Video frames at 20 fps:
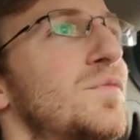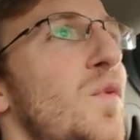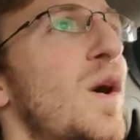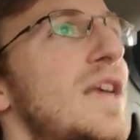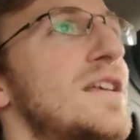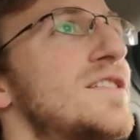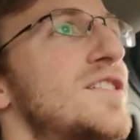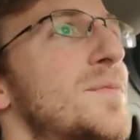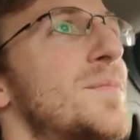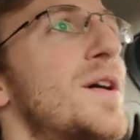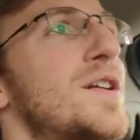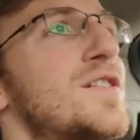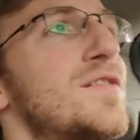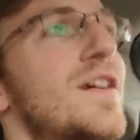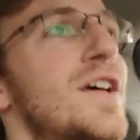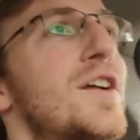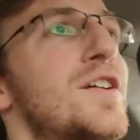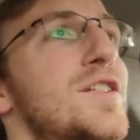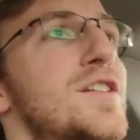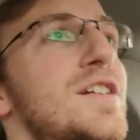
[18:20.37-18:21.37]
waste a bunch
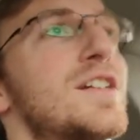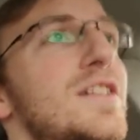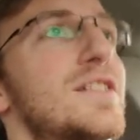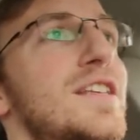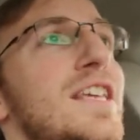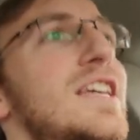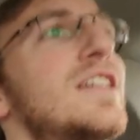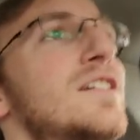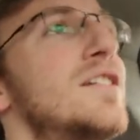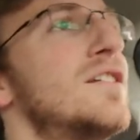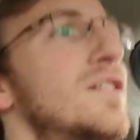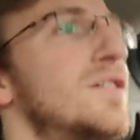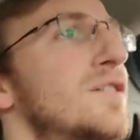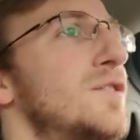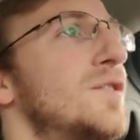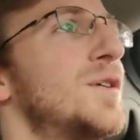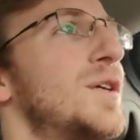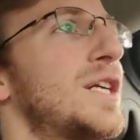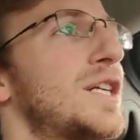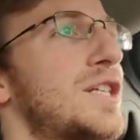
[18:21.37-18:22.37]
of energy as heat,
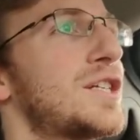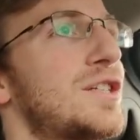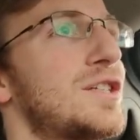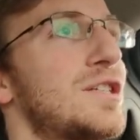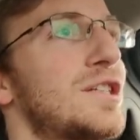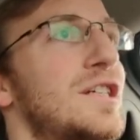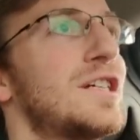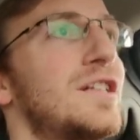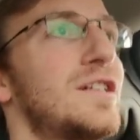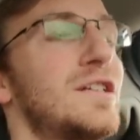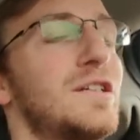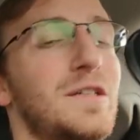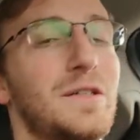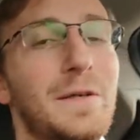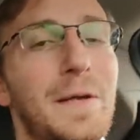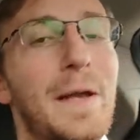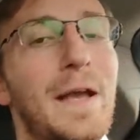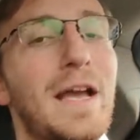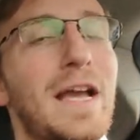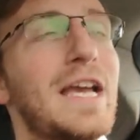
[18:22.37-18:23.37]
which
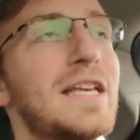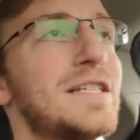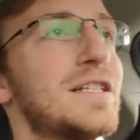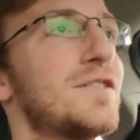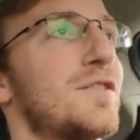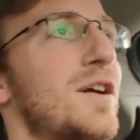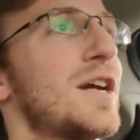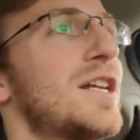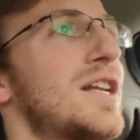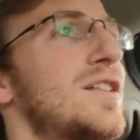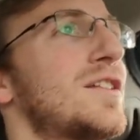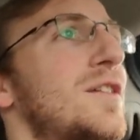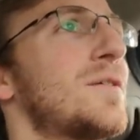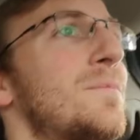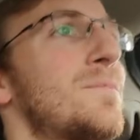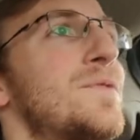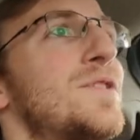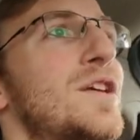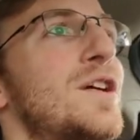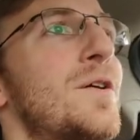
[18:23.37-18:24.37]
isn't great either.
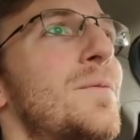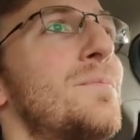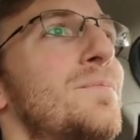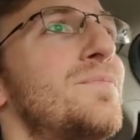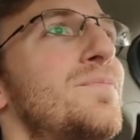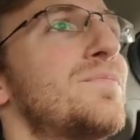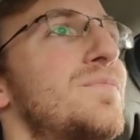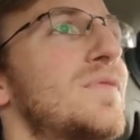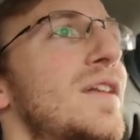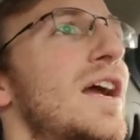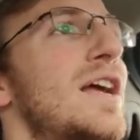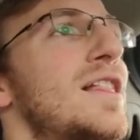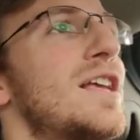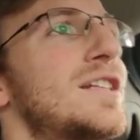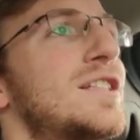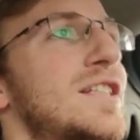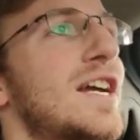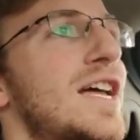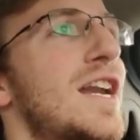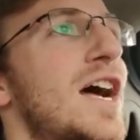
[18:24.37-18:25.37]
So I
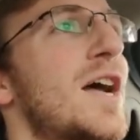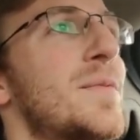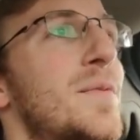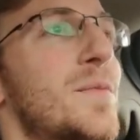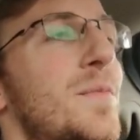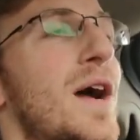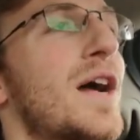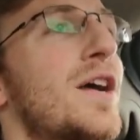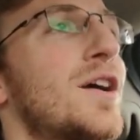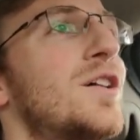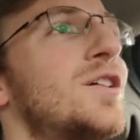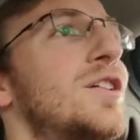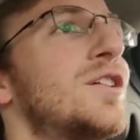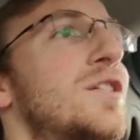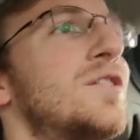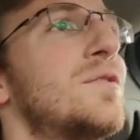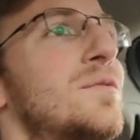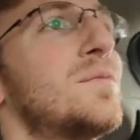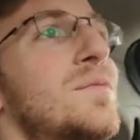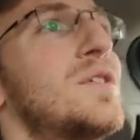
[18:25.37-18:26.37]
like to kind of hypermile
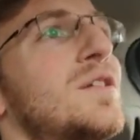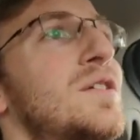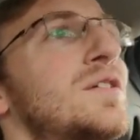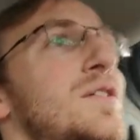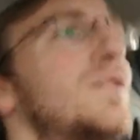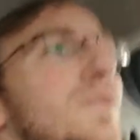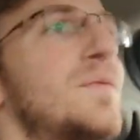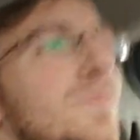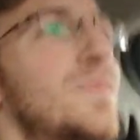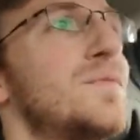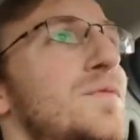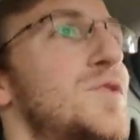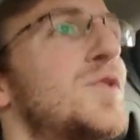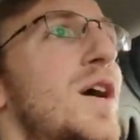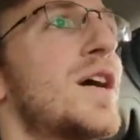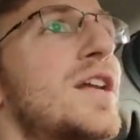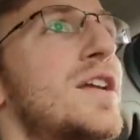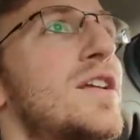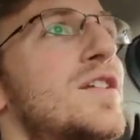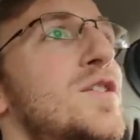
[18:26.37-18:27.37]
and
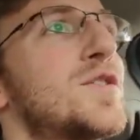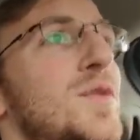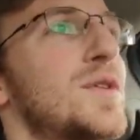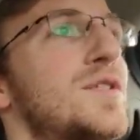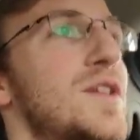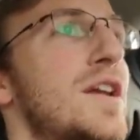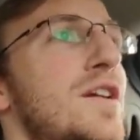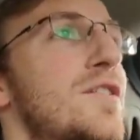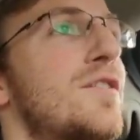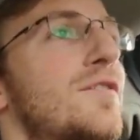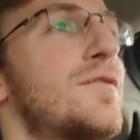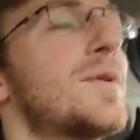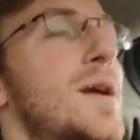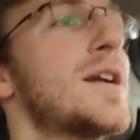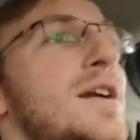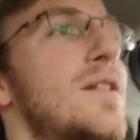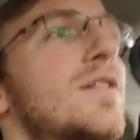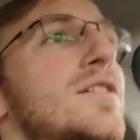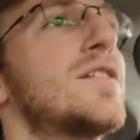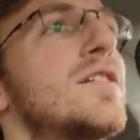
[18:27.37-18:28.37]
try to use regenerative
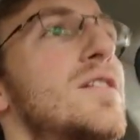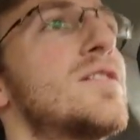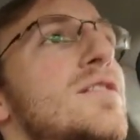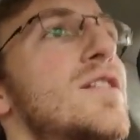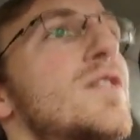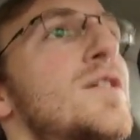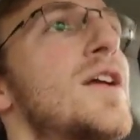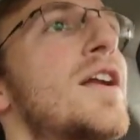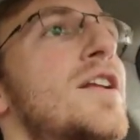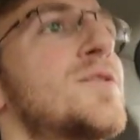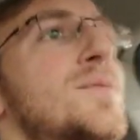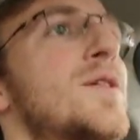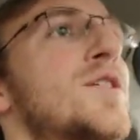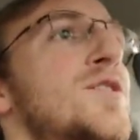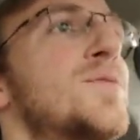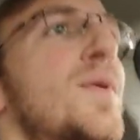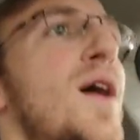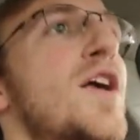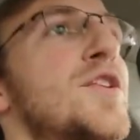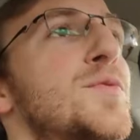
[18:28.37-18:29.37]
braking to slow down as much
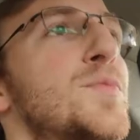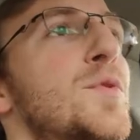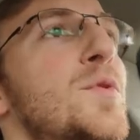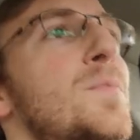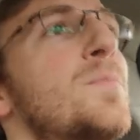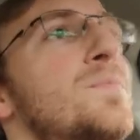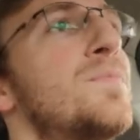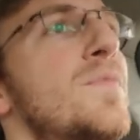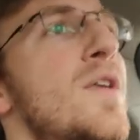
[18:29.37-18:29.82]
as possible.